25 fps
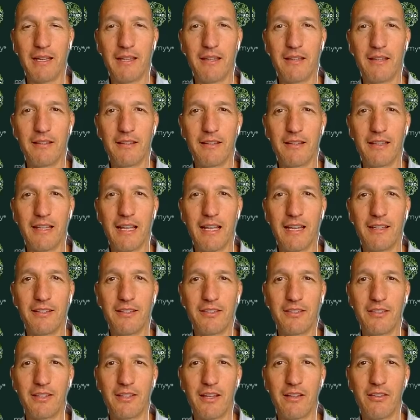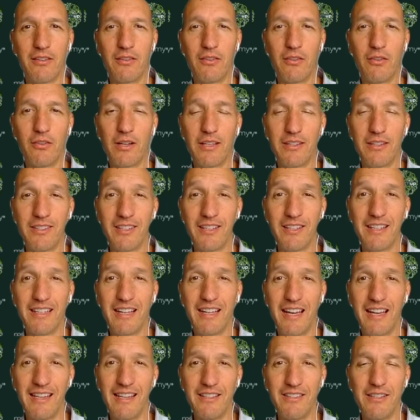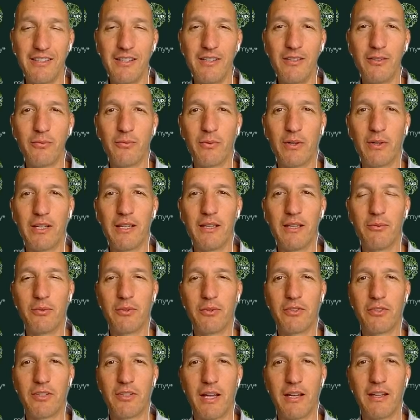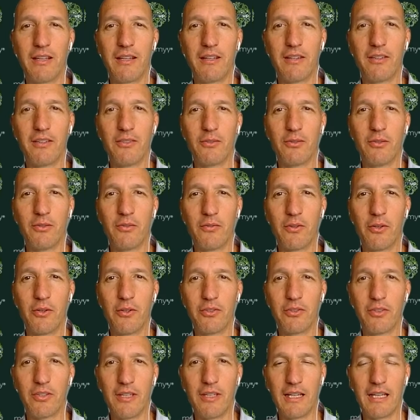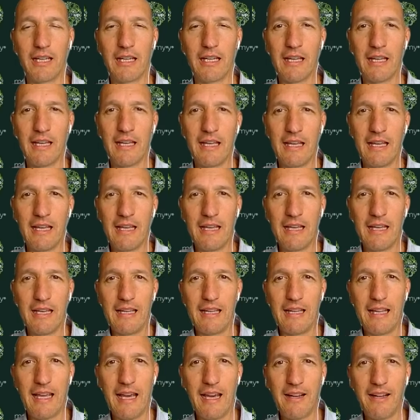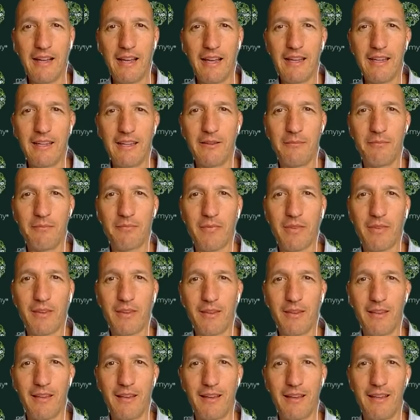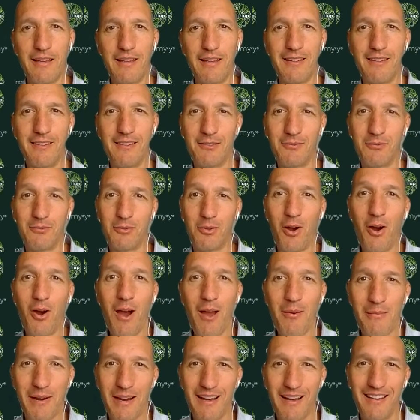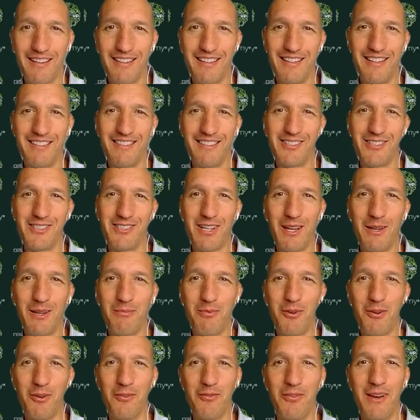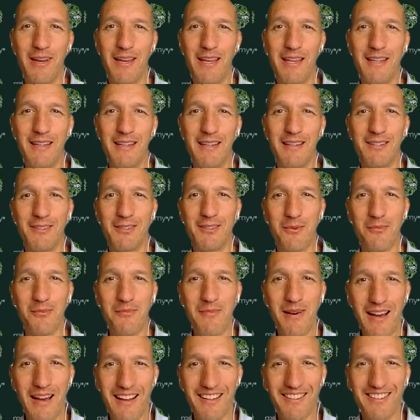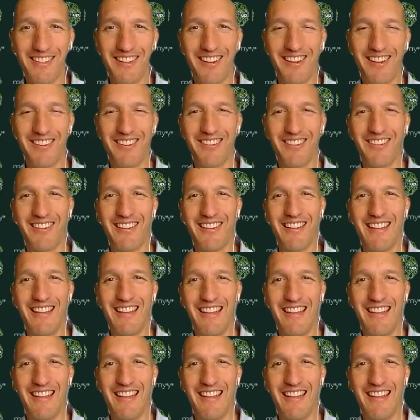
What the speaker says: back in the late 1980s when he was studying at university. He had a timer in the shape of a tomato,